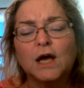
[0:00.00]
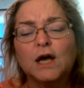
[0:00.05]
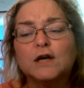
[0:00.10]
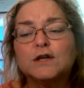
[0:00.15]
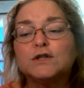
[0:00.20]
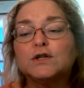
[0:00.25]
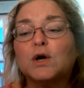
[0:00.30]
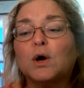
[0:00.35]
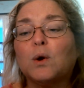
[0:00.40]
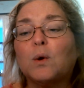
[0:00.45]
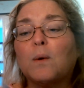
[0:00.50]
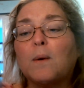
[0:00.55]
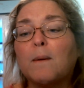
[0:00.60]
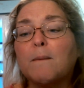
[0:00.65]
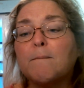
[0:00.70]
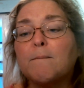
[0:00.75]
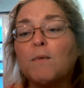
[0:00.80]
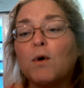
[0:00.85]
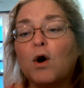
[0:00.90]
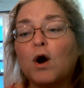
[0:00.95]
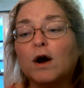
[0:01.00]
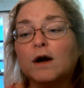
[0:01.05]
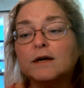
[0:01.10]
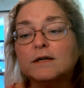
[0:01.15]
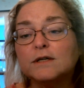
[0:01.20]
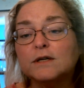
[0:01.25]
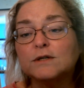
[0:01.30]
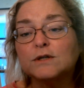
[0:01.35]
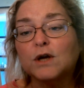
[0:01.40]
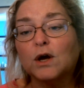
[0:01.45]
So
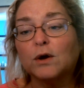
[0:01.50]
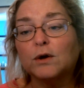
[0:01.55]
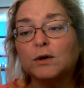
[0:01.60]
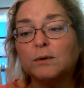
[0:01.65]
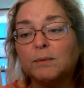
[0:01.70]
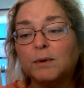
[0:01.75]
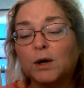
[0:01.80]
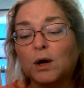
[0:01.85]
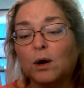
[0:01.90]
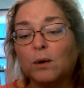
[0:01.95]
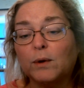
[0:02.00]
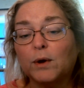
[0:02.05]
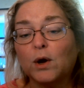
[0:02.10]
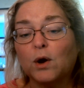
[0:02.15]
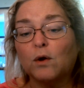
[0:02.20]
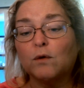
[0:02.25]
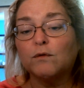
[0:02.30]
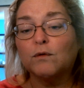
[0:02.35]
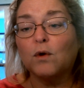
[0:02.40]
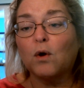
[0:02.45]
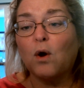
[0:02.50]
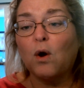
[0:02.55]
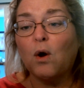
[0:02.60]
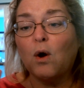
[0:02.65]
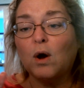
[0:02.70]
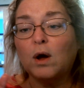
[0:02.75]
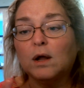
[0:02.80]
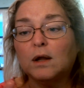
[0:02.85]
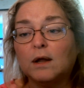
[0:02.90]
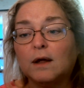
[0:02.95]
Mars is going to be going over
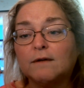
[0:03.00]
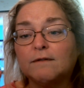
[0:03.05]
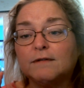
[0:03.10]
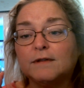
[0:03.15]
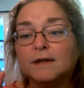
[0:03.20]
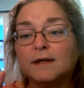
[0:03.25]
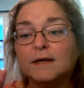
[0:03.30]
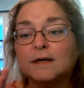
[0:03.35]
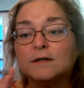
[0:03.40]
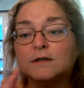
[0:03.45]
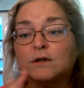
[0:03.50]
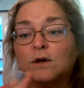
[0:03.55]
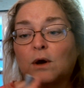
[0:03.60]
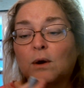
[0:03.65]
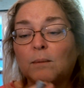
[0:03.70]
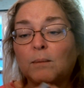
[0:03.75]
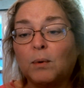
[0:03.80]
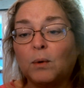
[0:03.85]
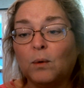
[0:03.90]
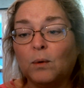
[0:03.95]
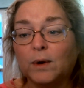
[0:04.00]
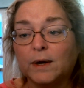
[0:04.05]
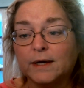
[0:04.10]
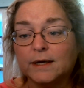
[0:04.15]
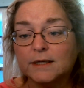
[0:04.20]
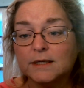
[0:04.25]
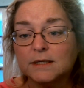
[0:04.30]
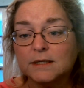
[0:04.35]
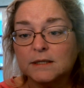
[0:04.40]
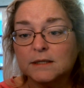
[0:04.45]
all of these
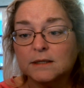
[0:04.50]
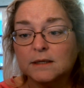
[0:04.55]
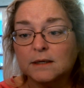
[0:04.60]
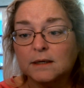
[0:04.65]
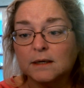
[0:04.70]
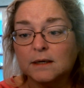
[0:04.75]
points